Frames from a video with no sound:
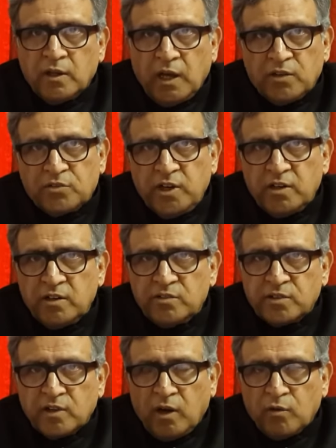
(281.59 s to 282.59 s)
The estate
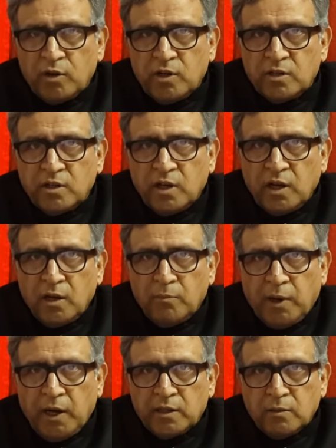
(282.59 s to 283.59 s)
is surrounded
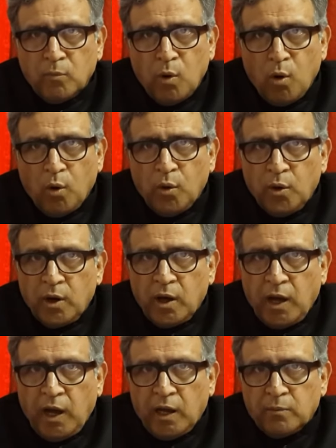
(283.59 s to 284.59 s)
by the moor
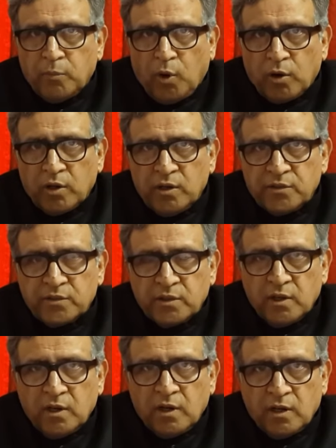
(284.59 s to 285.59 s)
and
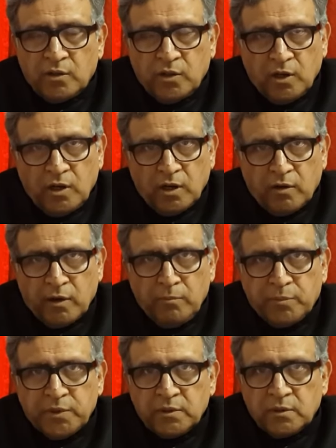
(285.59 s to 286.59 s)
borders the
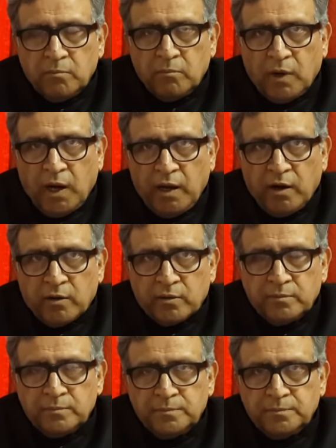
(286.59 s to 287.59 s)
Grimpen Mire.